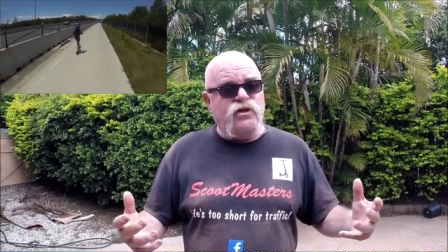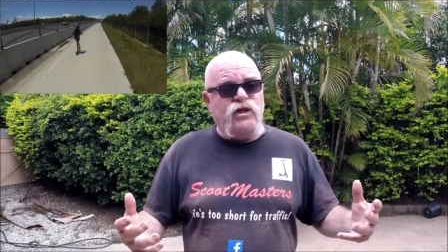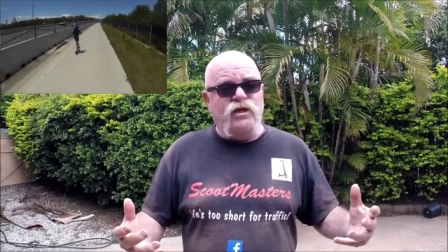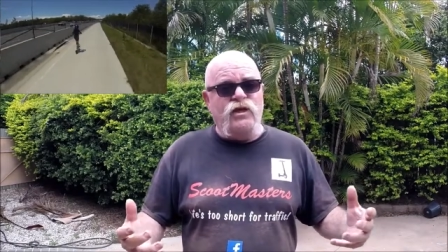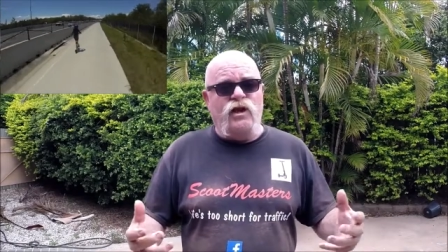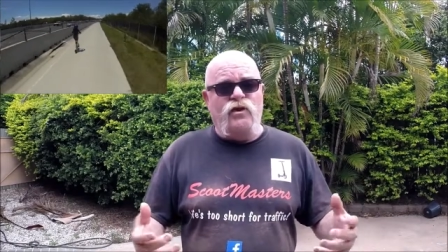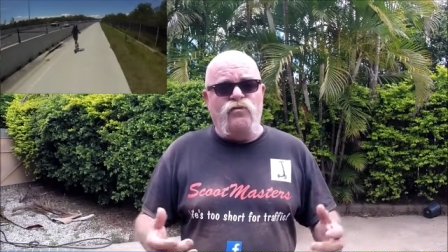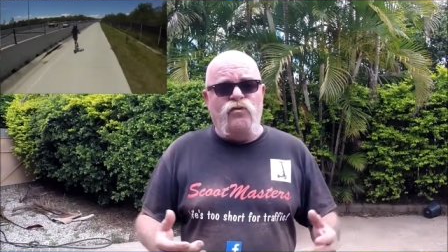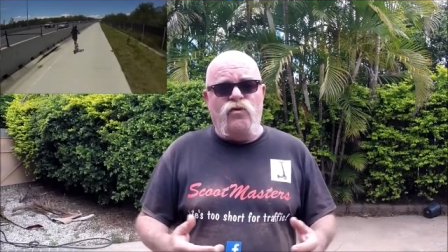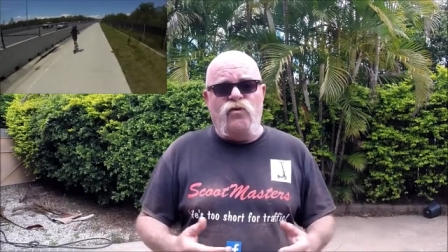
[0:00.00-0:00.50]

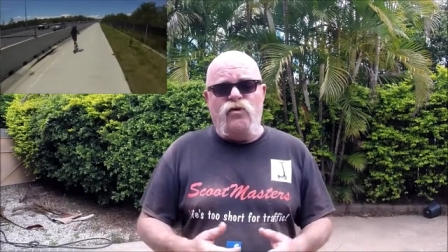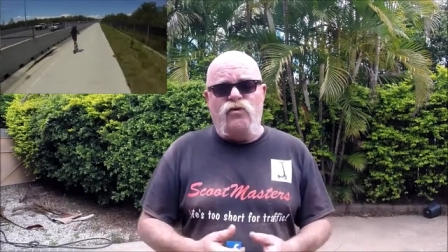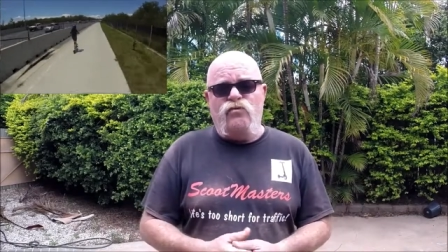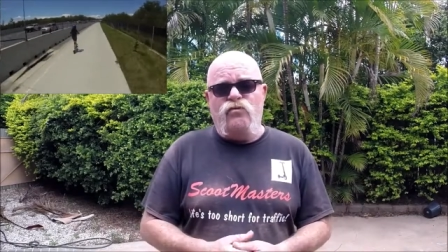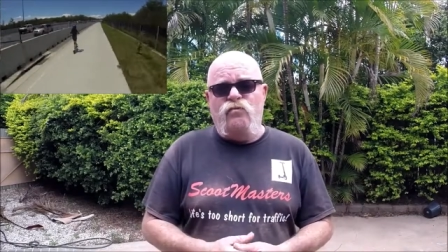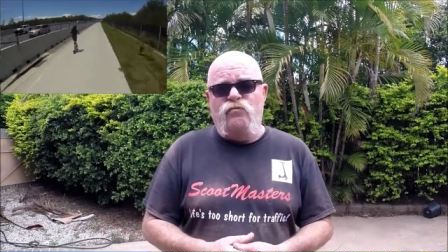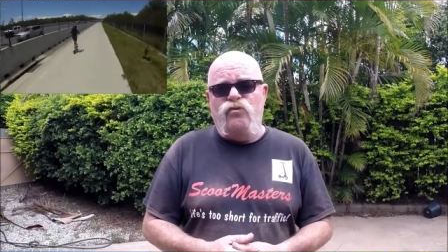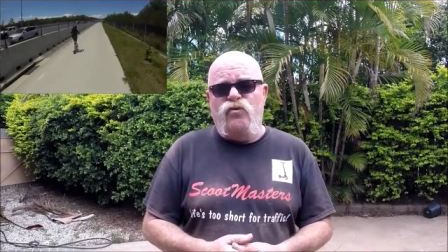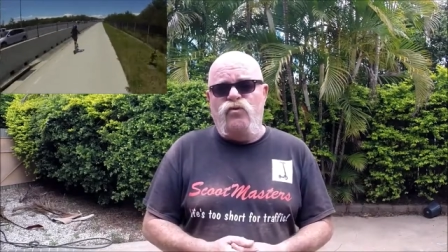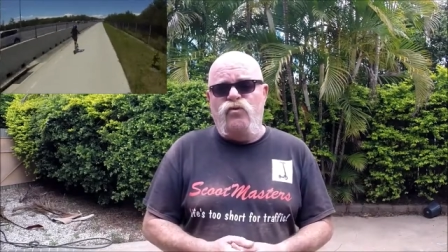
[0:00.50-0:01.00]
kilo rider
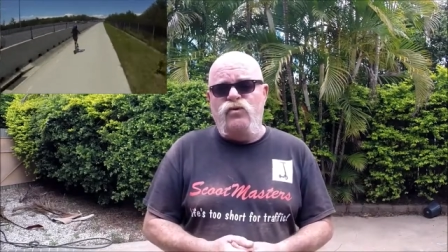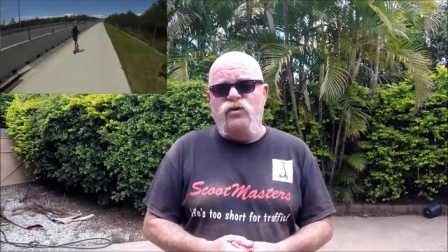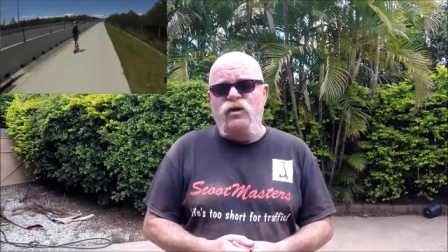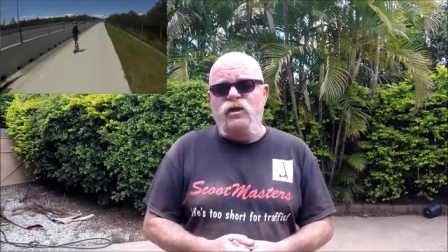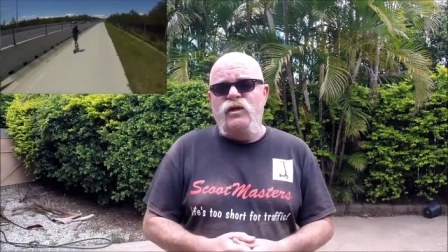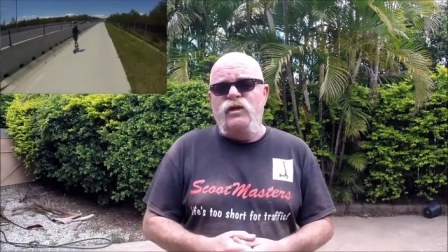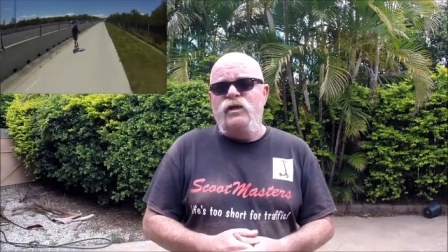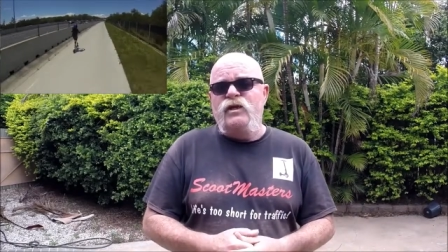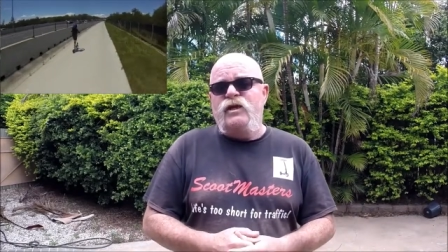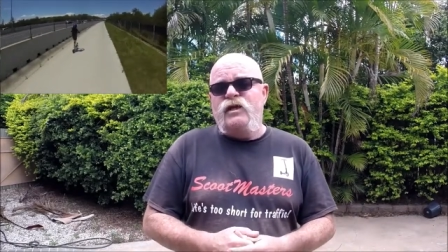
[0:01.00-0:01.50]
on board,
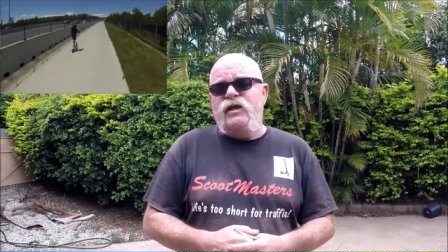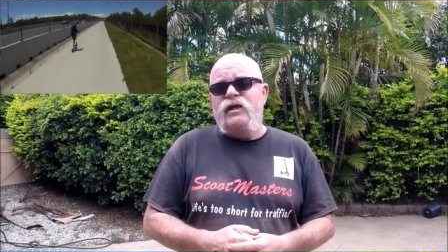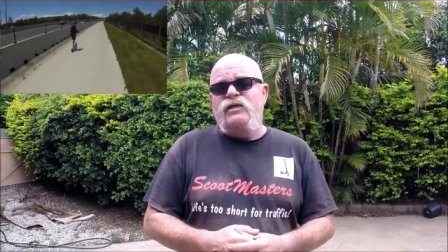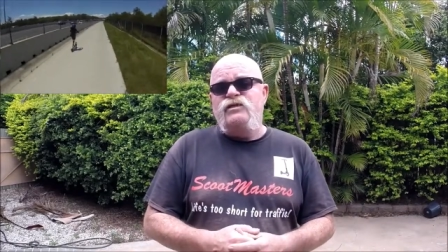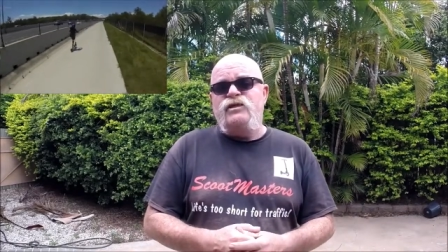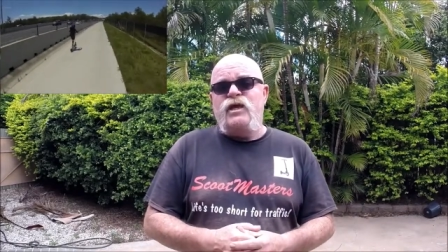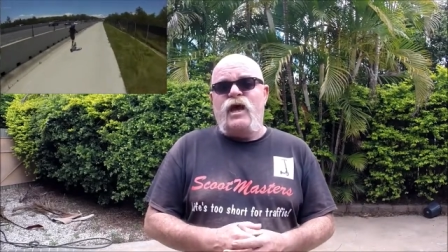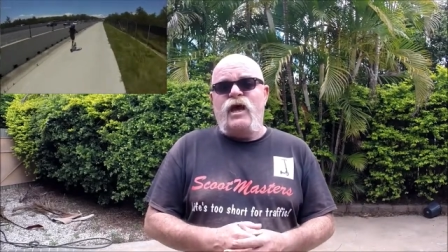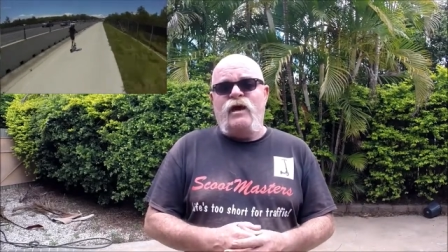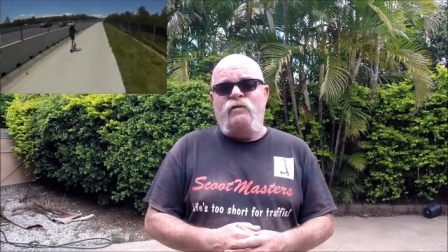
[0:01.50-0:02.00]

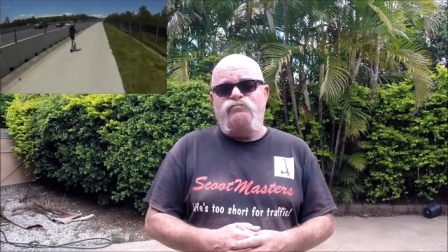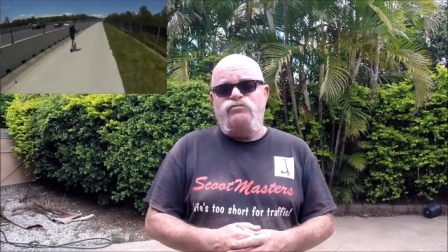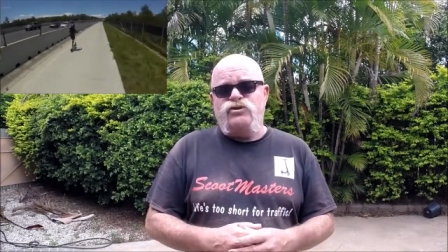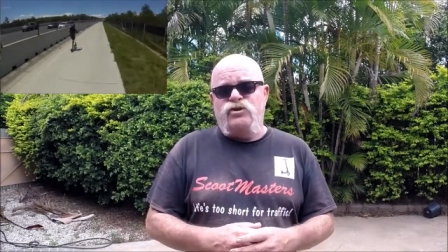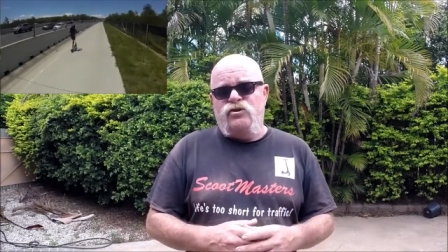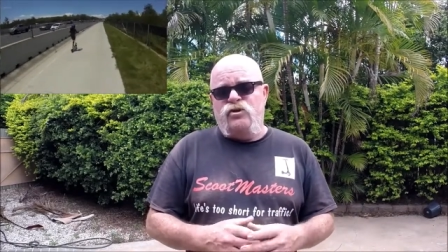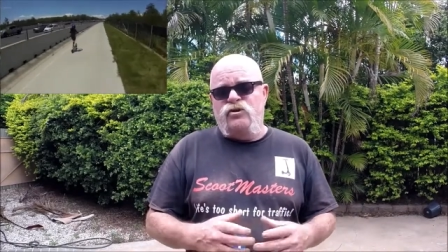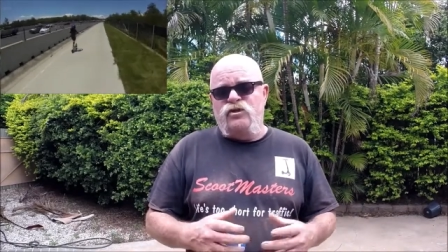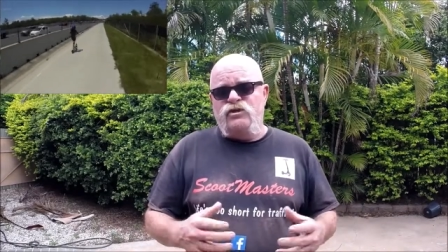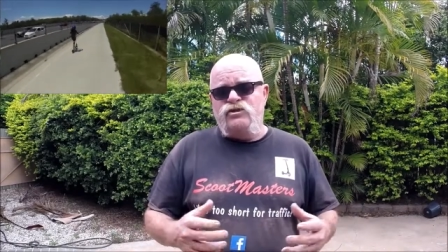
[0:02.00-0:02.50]
is
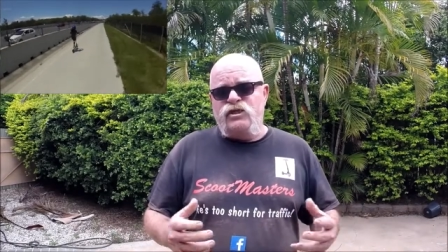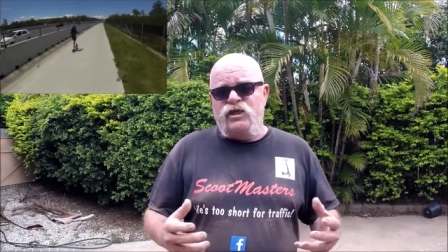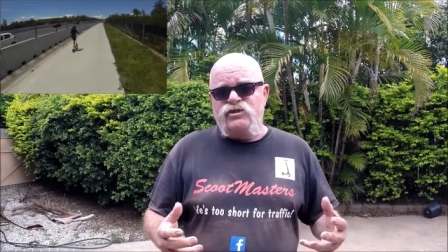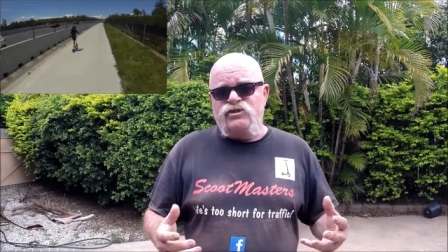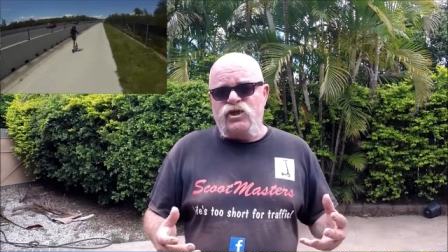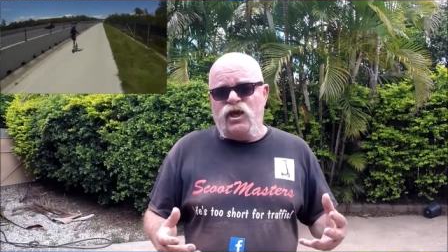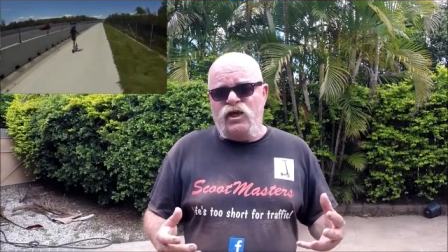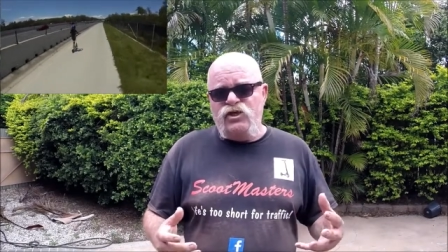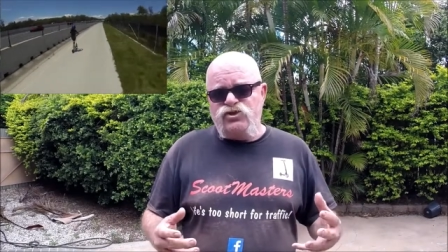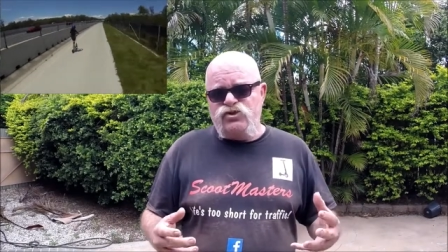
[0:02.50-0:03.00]
absolutely
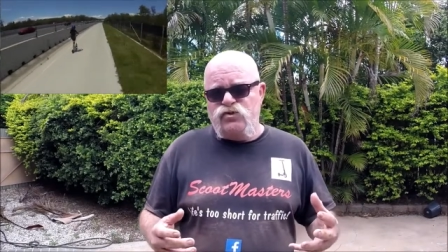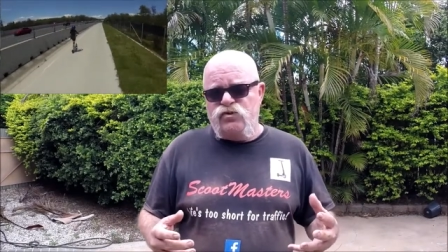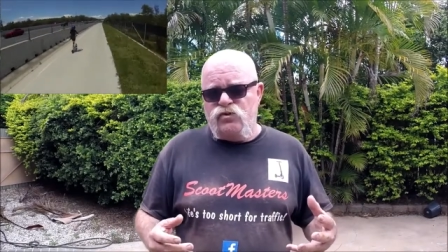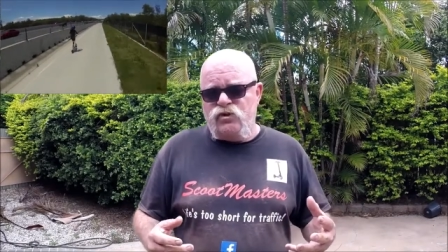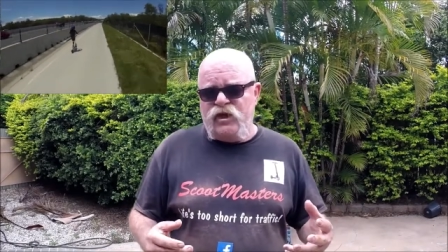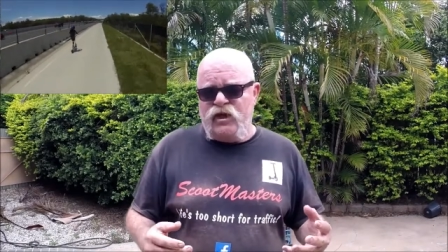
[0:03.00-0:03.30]
sensational.